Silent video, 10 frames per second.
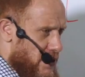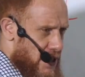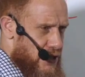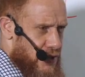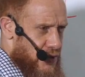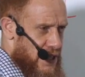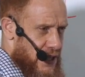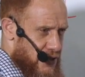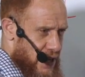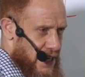interest rate
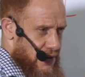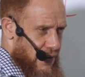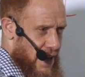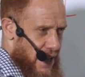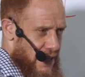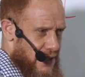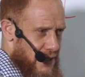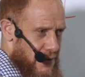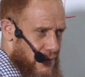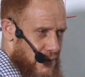and trade in
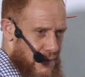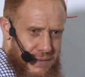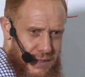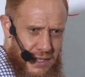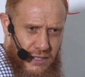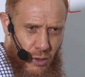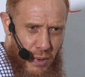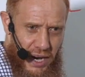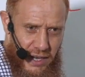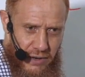finance, it's no
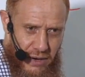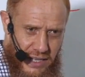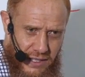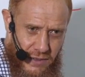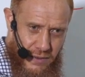barakah, right?